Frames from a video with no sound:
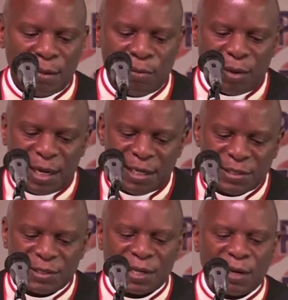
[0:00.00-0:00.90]
One
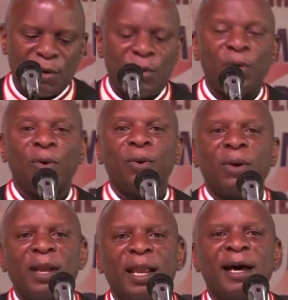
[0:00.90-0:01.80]
is the Law
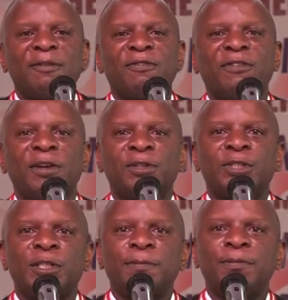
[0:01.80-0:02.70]
Love
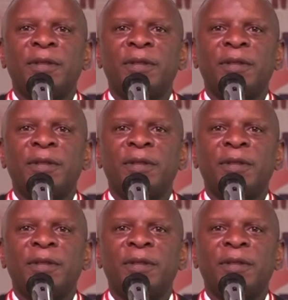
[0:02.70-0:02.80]
Fellowship.